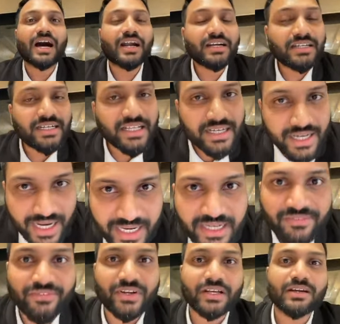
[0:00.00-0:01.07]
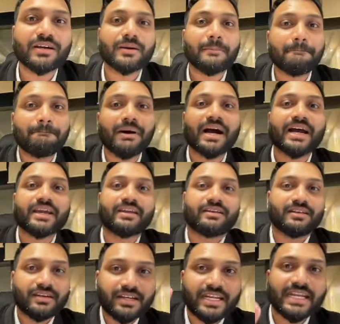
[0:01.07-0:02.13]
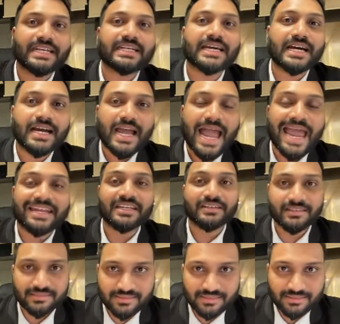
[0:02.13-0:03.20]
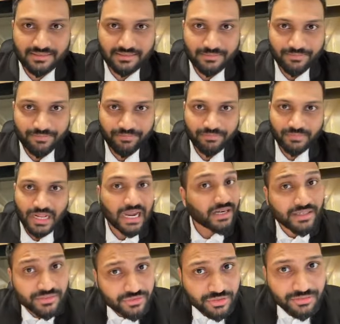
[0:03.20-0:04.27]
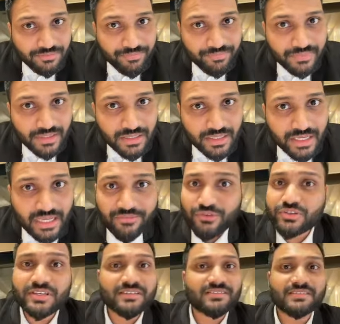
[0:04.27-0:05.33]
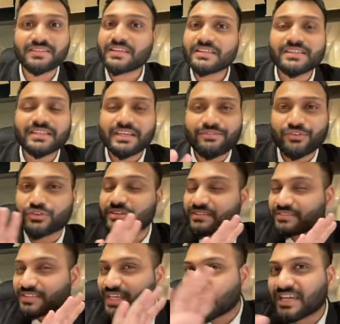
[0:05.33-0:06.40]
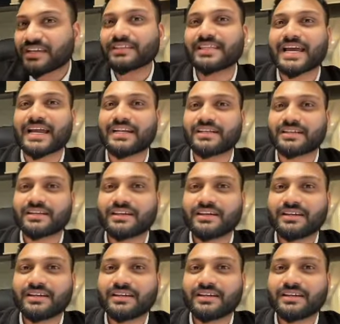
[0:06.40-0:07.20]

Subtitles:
are derived by data analysis. Understood? If you just think that